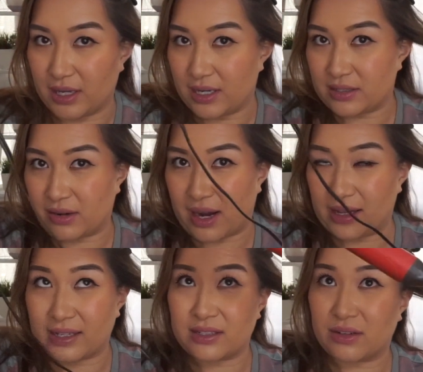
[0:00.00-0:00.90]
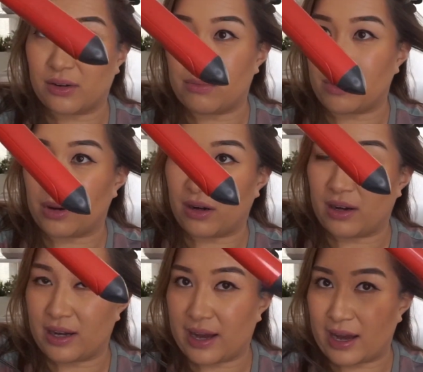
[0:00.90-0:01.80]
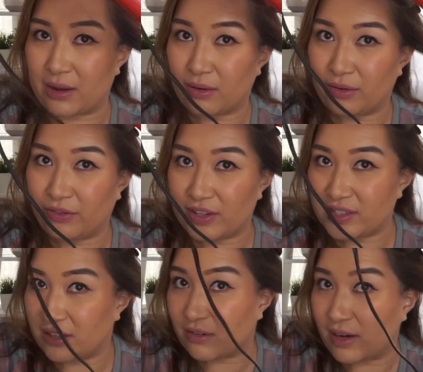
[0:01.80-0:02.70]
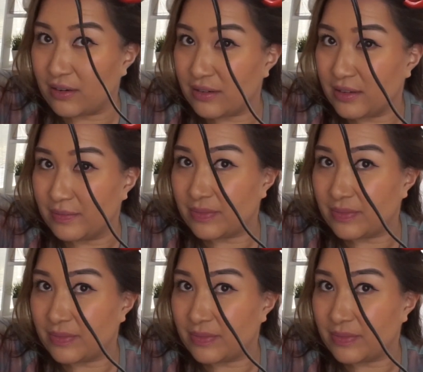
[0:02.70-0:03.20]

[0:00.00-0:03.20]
So I like to go more on an angle facing the ground